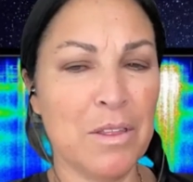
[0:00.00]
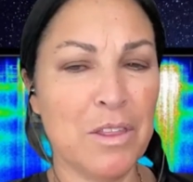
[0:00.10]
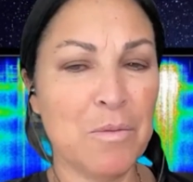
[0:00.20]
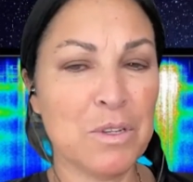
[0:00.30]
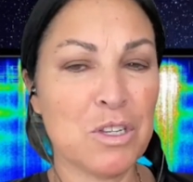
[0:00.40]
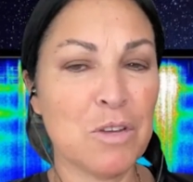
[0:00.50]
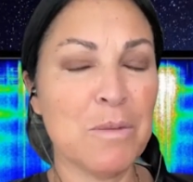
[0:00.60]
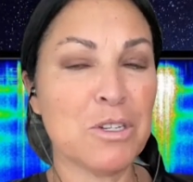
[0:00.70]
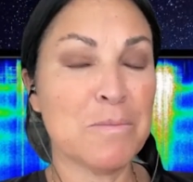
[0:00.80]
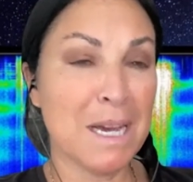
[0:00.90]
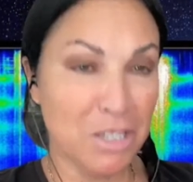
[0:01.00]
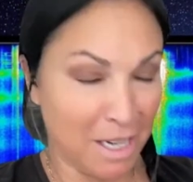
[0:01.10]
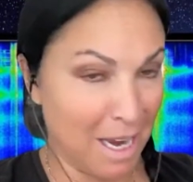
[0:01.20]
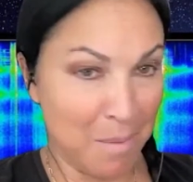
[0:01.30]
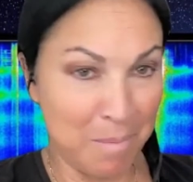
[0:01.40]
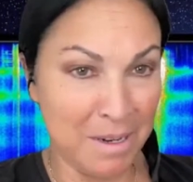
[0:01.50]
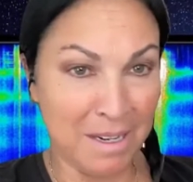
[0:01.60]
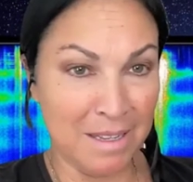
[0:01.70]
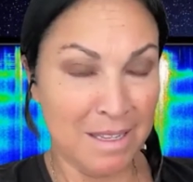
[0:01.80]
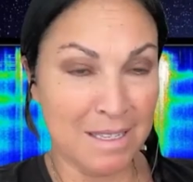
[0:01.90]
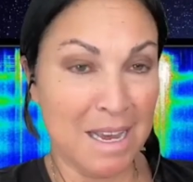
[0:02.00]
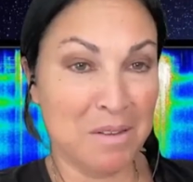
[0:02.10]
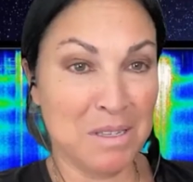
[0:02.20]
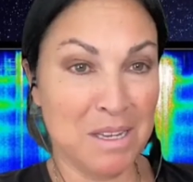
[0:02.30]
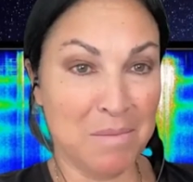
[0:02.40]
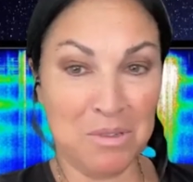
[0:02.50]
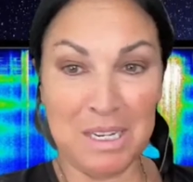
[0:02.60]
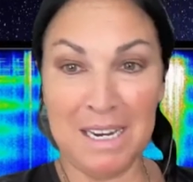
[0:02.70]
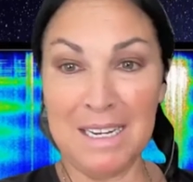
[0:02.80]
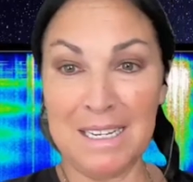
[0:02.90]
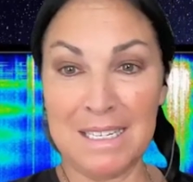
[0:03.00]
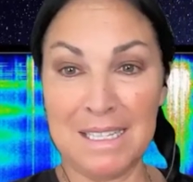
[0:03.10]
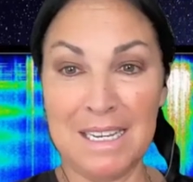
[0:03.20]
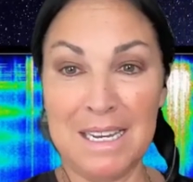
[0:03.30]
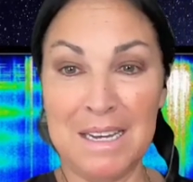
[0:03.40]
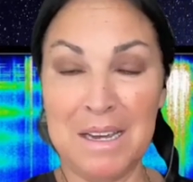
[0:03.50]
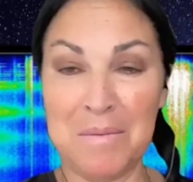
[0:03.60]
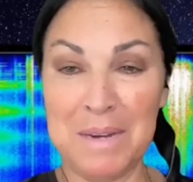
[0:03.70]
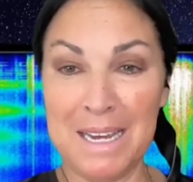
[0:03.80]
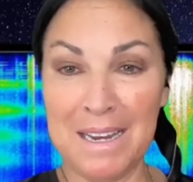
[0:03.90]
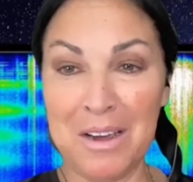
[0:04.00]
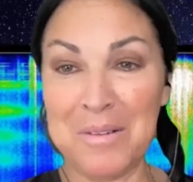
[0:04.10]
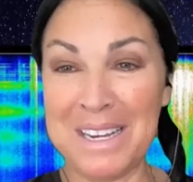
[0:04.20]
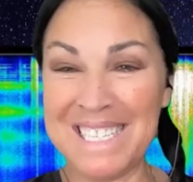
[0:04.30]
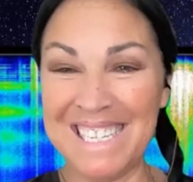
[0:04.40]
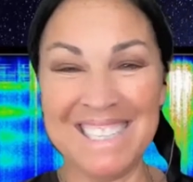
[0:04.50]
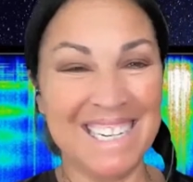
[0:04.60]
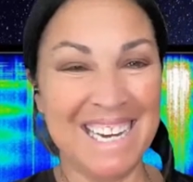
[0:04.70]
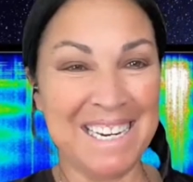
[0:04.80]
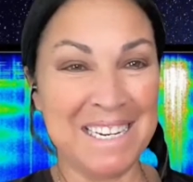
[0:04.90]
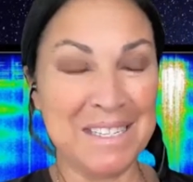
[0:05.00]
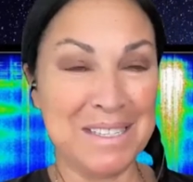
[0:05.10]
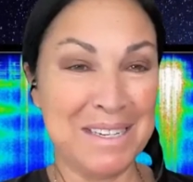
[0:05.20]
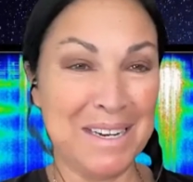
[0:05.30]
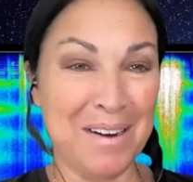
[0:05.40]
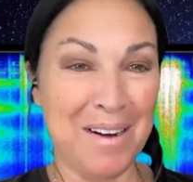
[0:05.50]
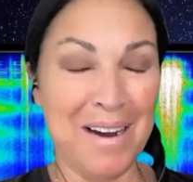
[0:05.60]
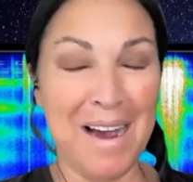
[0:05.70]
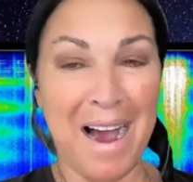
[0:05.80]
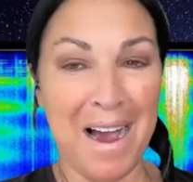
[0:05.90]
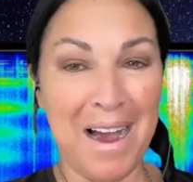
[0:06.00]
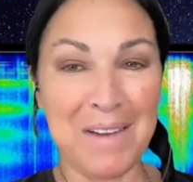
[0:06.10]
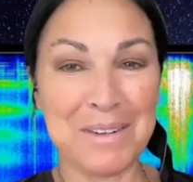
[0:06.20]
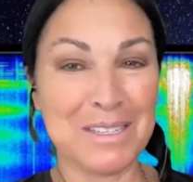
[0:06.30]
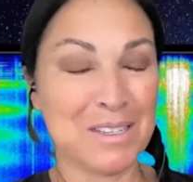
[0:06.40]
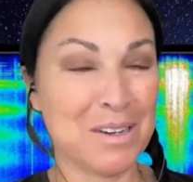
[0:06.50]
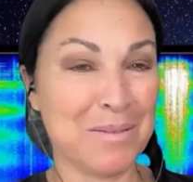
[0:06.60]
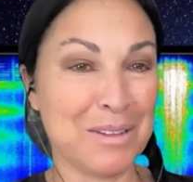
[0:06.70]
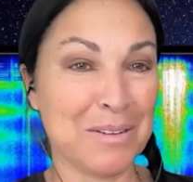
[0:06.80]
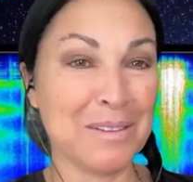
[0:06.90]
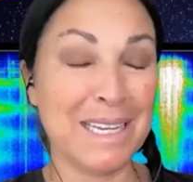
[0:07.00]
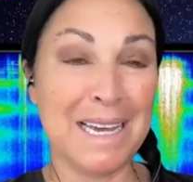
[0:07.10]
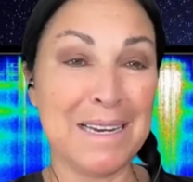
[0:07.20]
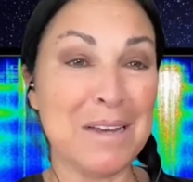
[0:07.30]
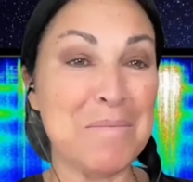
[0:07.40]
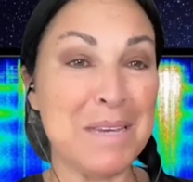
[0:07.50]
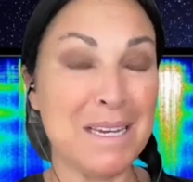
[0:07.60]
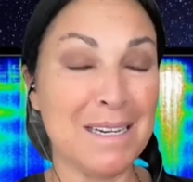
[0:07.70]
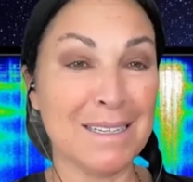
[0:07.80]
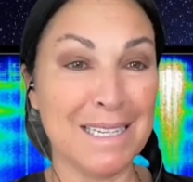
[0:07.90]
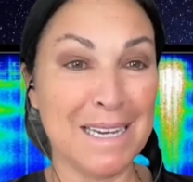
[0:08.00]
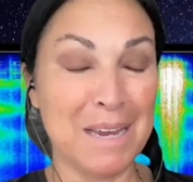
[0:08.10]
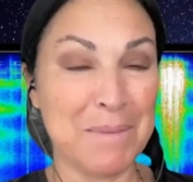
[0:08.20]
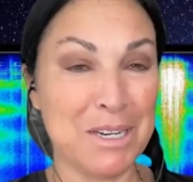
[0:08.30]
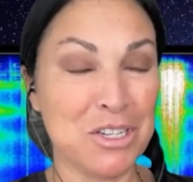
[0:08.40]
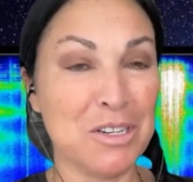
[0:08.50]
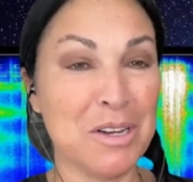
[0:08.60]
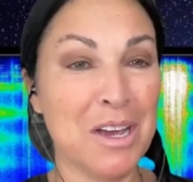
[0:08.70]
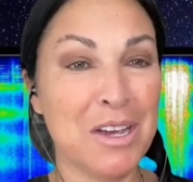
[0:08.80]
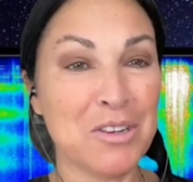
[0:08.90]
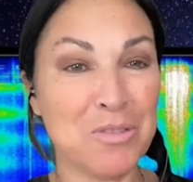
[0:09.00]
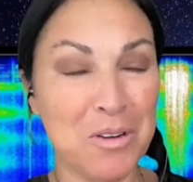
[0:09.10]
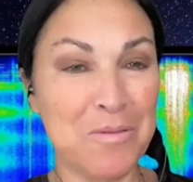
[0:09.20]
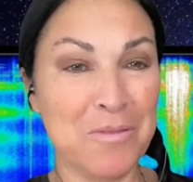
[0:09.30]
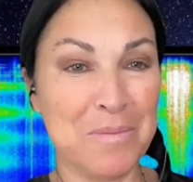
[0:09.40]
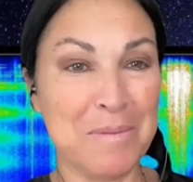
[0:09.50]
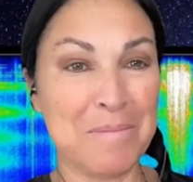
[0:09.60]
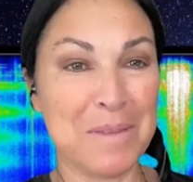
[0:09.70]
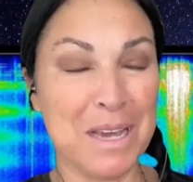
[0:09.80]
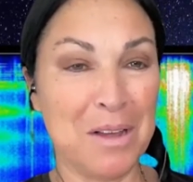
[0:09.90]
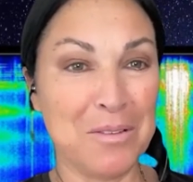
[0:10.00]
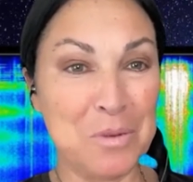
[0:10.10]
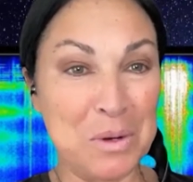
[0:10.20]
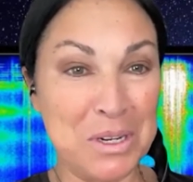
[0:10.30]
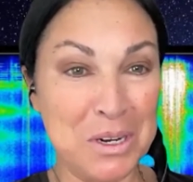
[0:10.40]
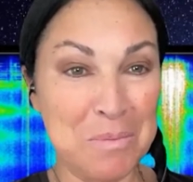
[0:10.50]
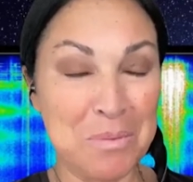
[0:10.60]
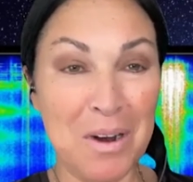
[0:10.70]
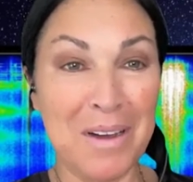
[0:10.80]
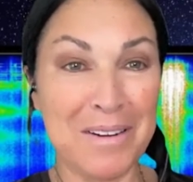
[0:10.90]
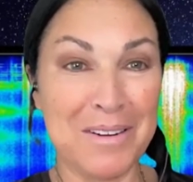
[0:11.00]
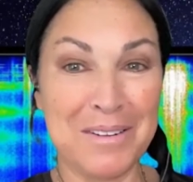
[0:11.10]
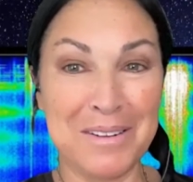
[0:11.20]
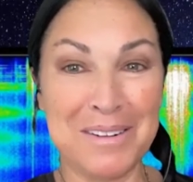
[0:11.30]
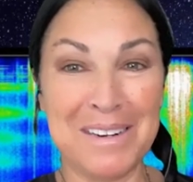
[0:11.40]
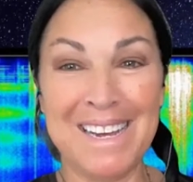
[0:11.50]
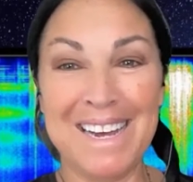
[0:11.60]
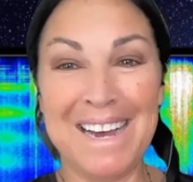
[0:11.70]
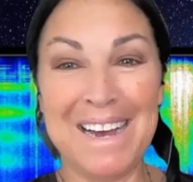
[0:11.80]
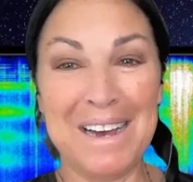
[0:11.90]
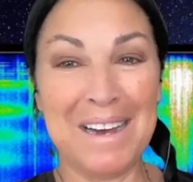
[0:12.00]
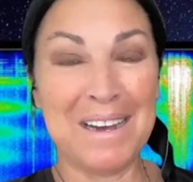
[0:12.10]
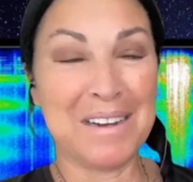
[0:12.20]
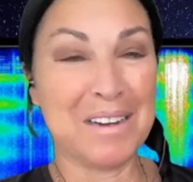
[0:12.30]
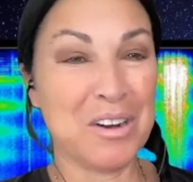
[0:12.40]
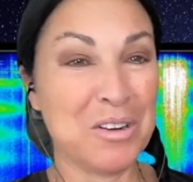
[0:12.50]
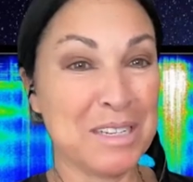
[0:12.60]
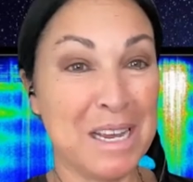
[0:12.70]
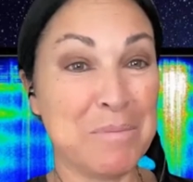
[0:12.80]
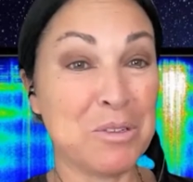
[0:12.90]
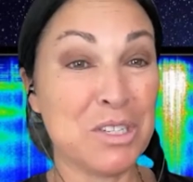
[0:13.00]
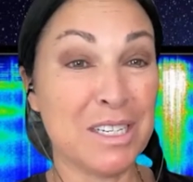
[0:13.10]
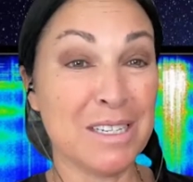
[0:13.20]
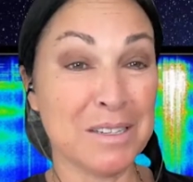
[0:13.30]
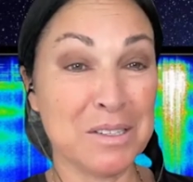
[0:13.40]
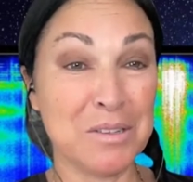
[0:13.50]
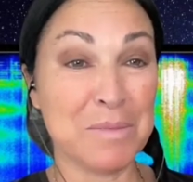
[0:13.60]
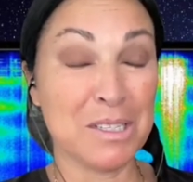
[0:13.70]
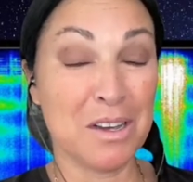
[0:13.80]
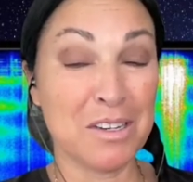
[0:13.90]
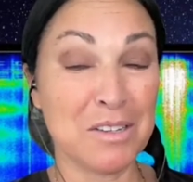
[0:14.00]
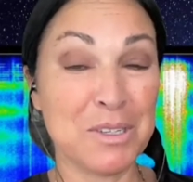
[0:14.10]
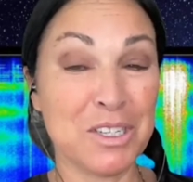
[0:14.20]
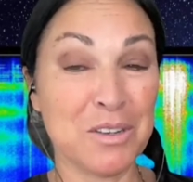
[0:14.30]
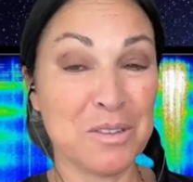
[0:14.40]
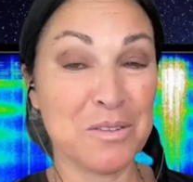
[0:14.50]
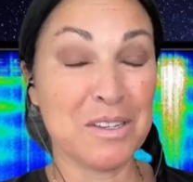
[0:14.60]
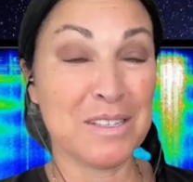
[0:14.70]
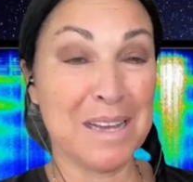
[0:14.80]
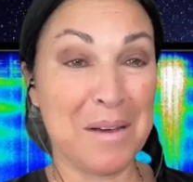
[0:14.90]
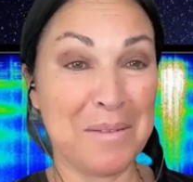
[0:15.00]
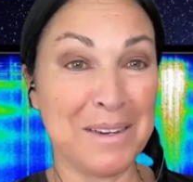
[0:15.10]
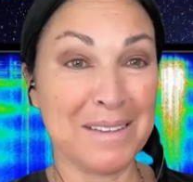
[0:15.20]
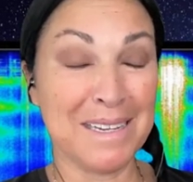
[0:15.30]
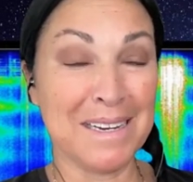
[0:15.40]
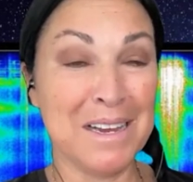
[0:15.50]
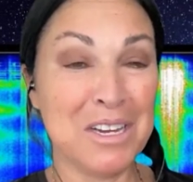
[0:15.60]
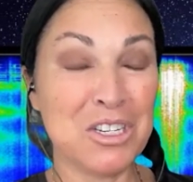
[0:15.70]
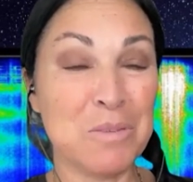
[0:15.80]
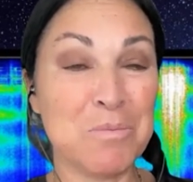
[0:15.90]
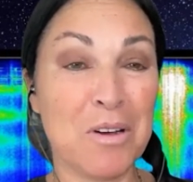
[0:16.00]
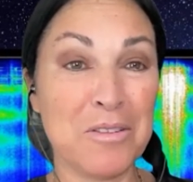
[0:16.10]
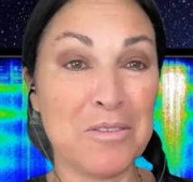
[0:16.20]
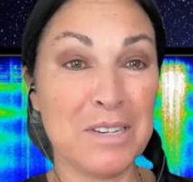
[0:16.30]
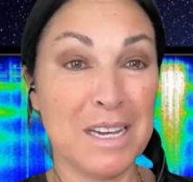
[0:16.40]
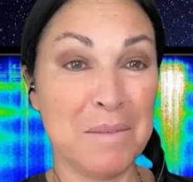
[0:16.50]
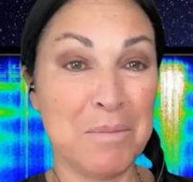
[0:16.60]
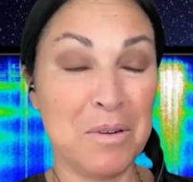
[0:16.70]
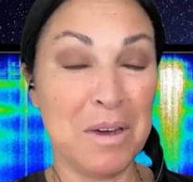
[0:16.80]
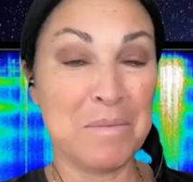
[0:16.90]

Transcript: there was so much magic happening in this house simultaneously. We had, oh, I see Leanna is in here. I would have started with her. Leanna immediately came in. She drove from California, brought her table. She does do massage, but she also does sound healing. And she brought her table and